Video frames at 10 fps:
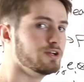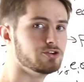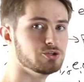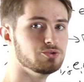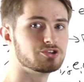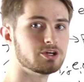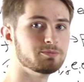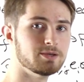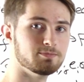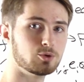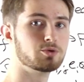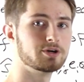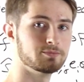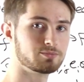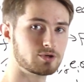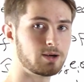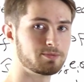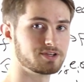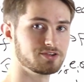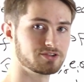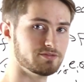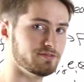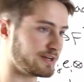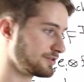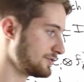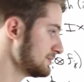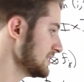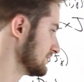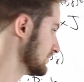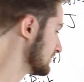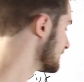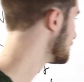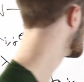to some important properties of vector spaces.